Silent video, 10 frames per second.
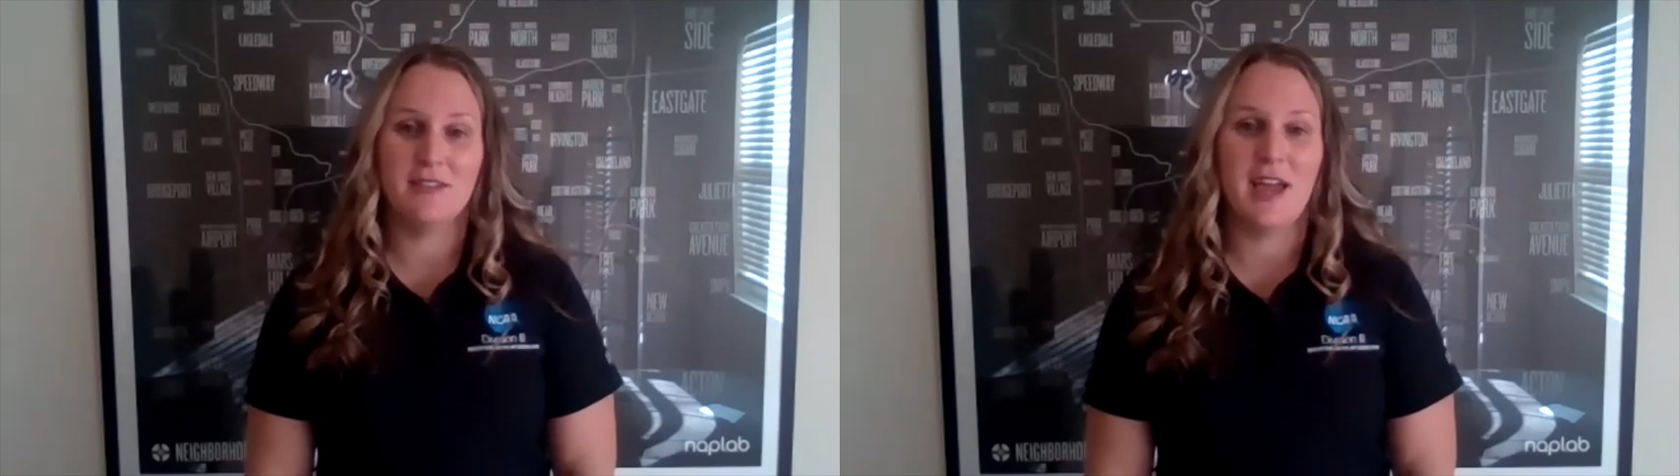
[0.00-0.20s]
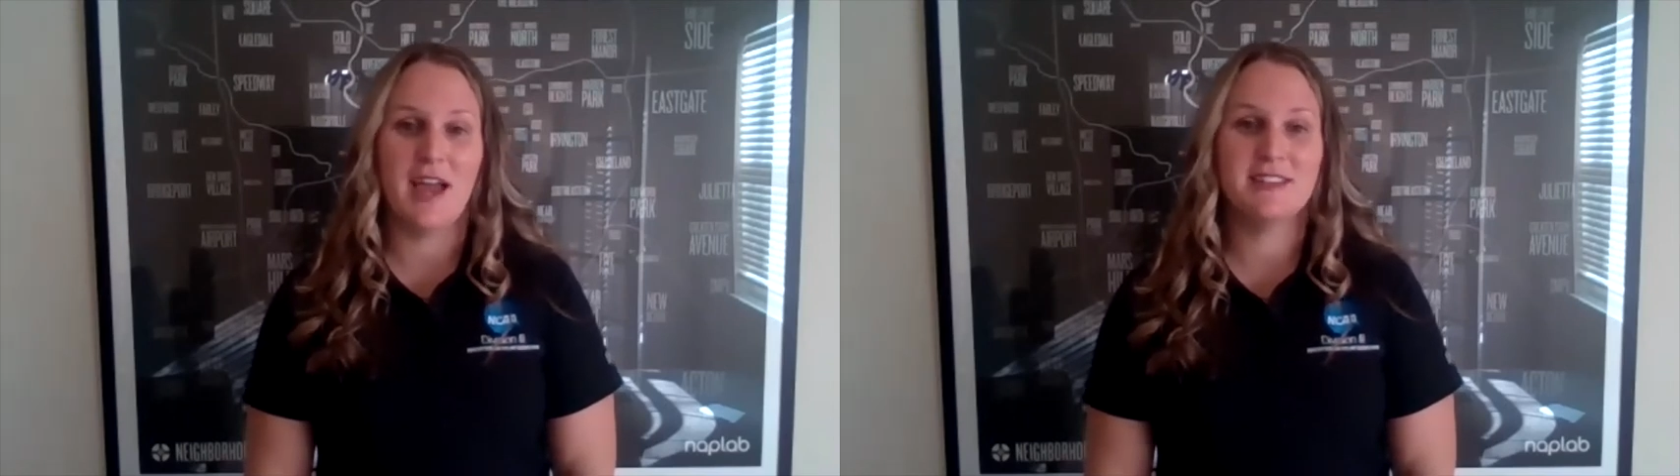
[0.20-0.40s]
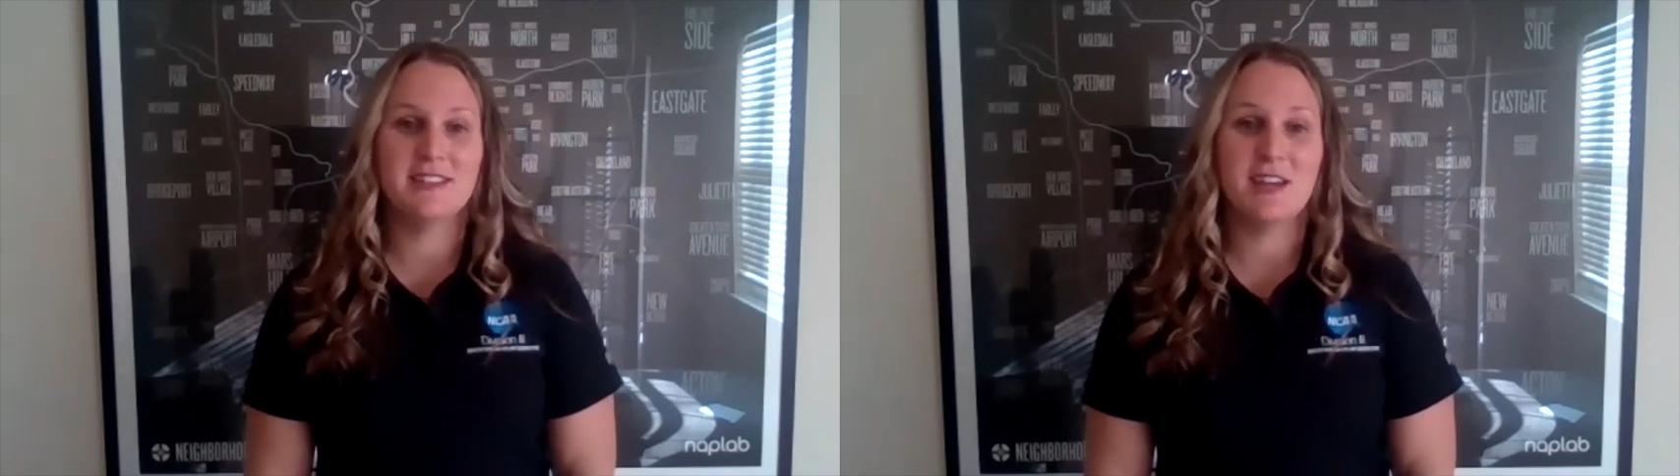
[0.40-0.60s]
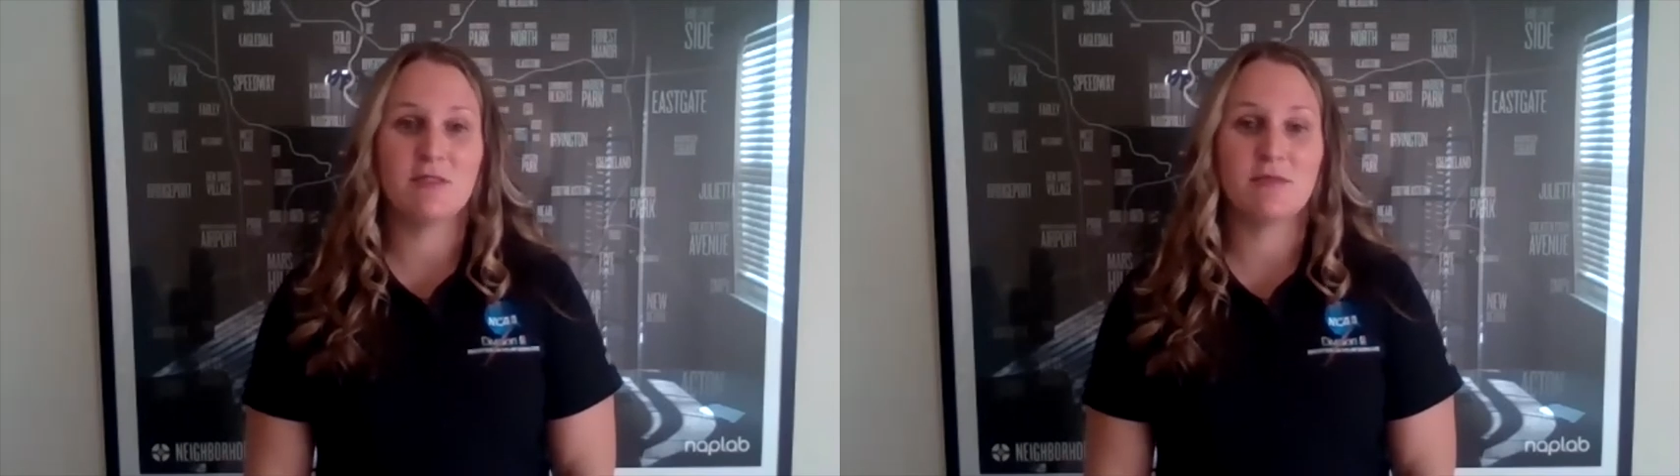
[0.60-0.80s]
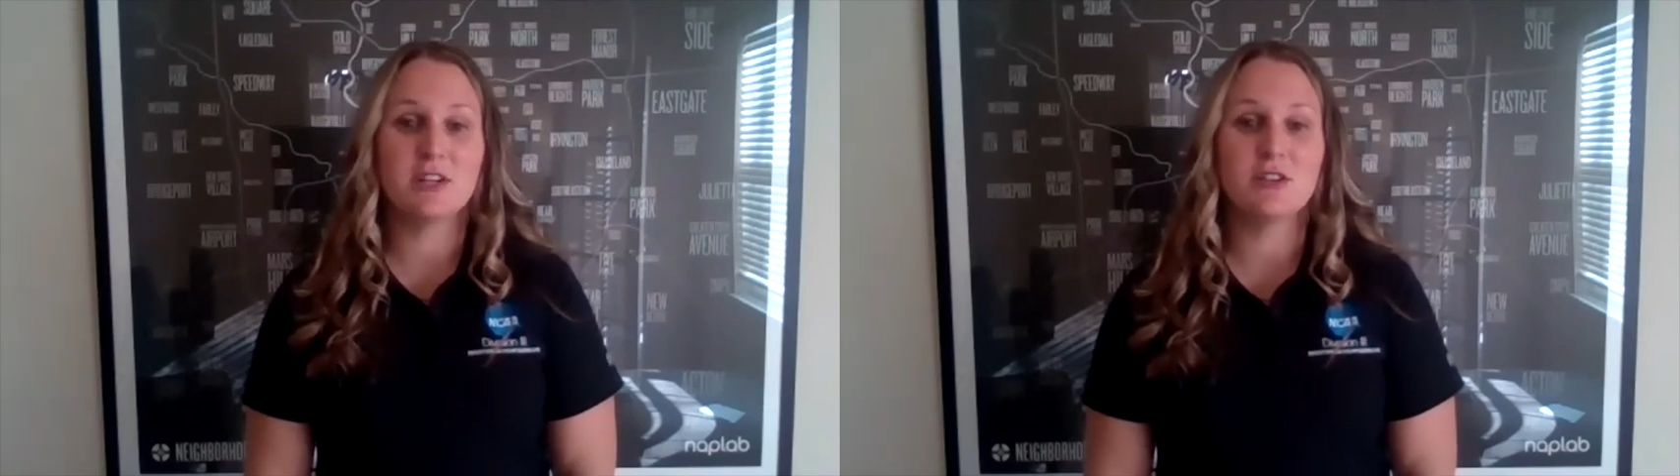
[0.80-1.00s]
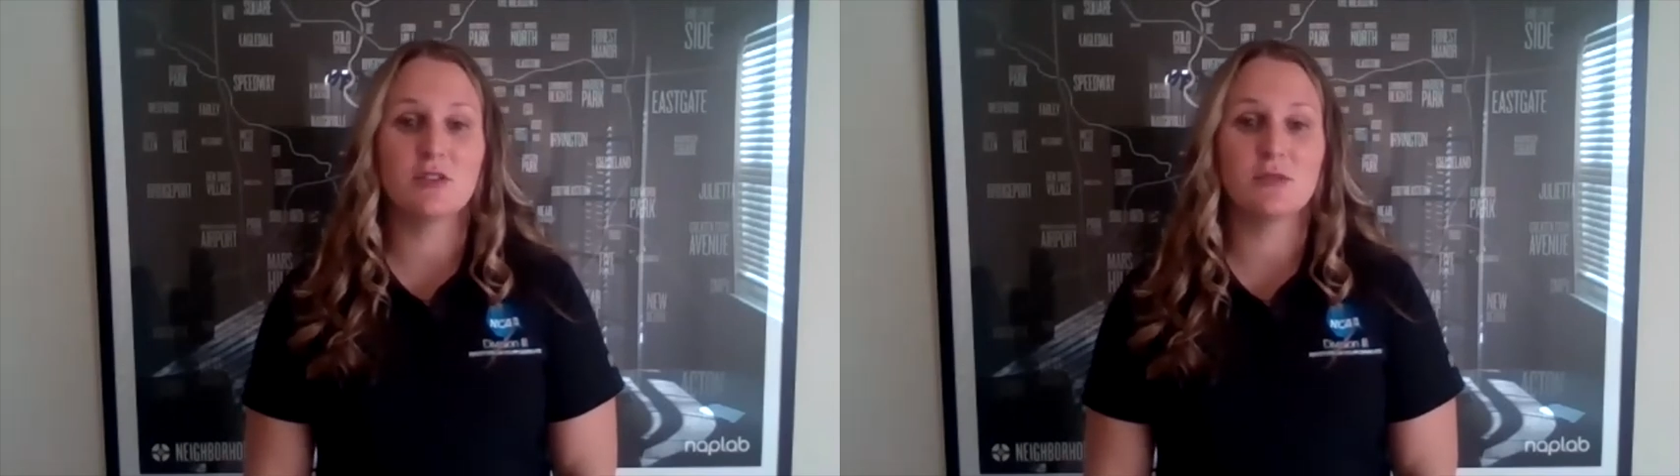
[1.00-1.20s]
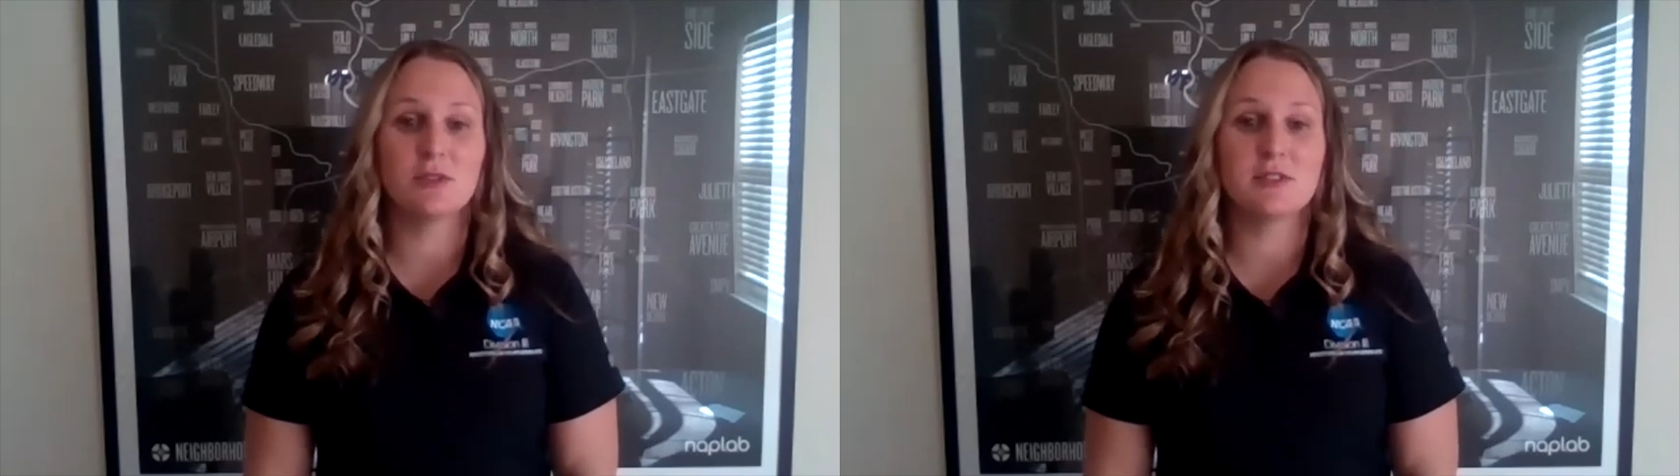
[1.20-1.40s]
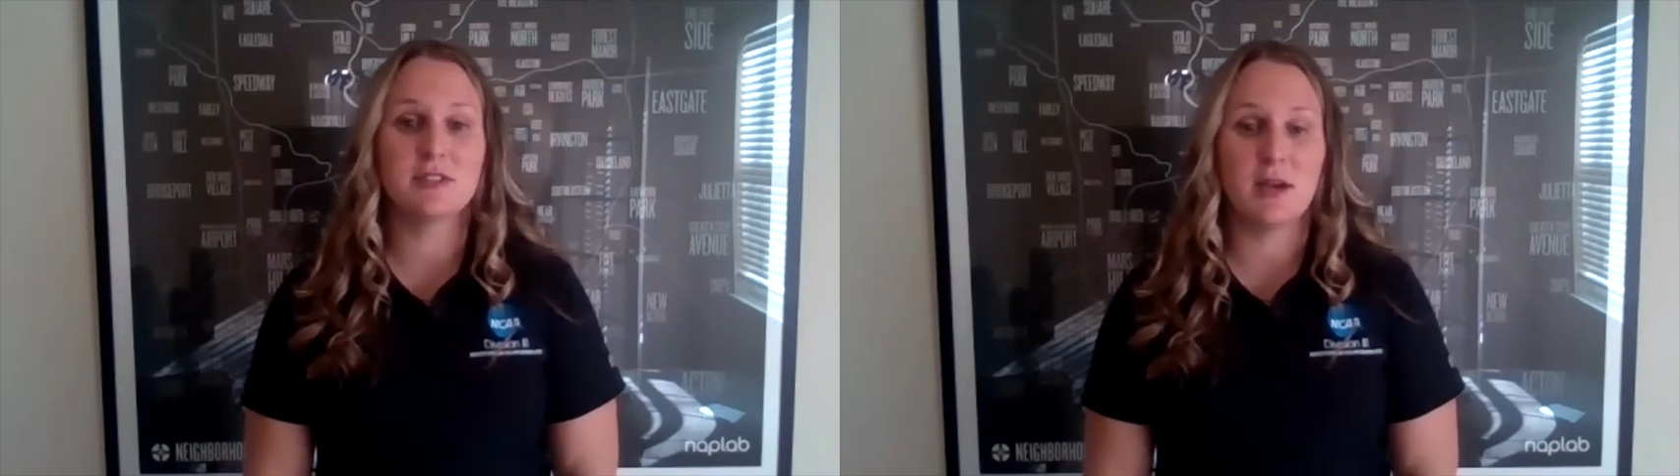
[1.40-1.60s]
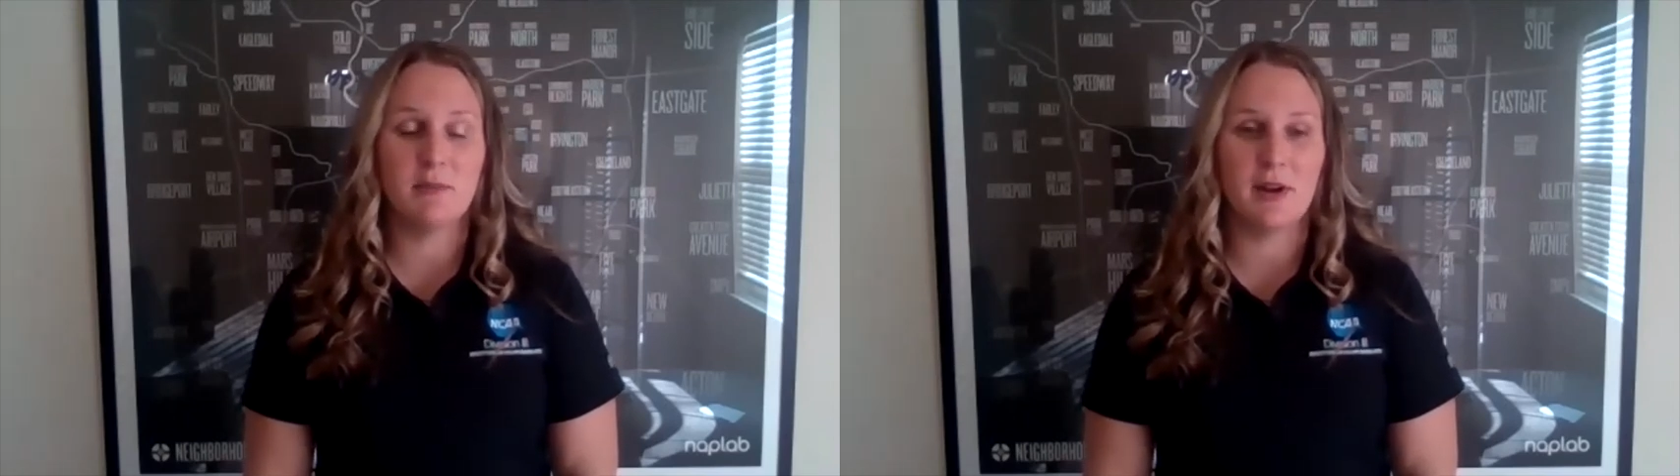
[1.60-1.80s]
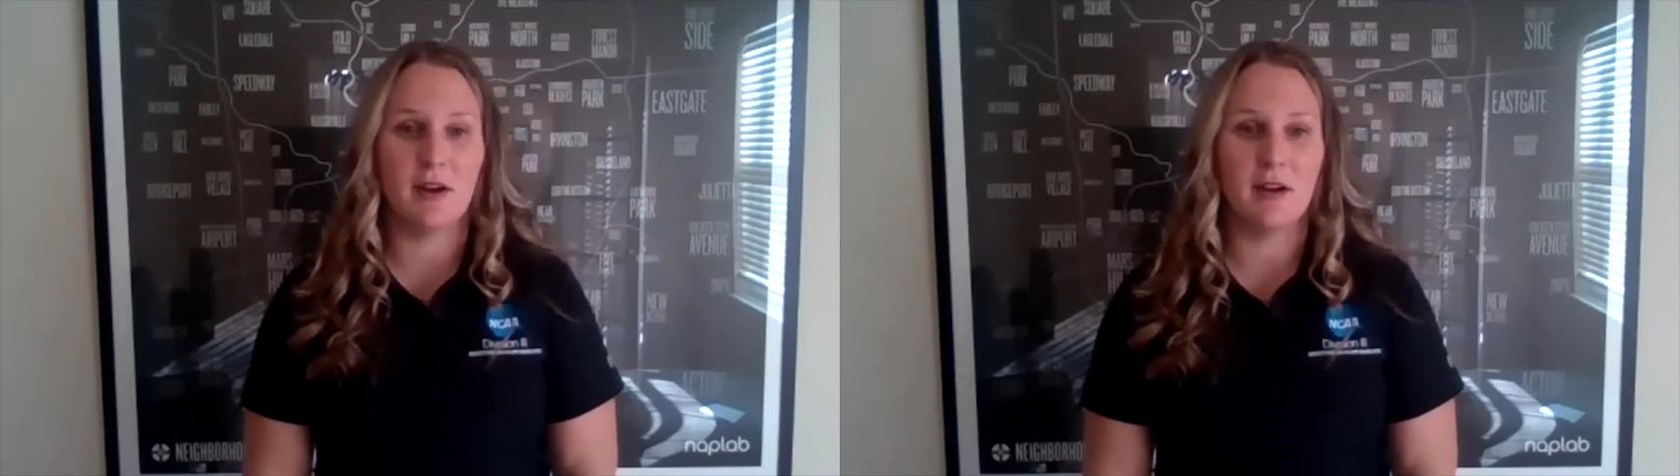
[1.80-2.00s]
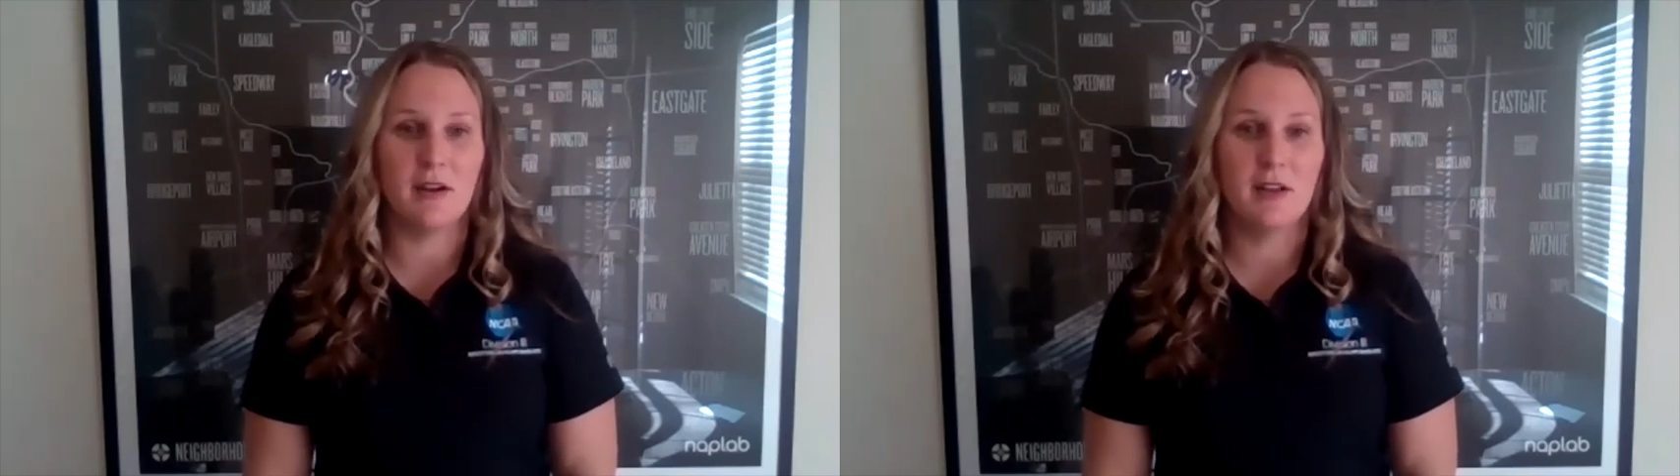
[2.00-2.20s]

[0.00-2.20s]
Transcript: the NCAA Regional Rules Seminar,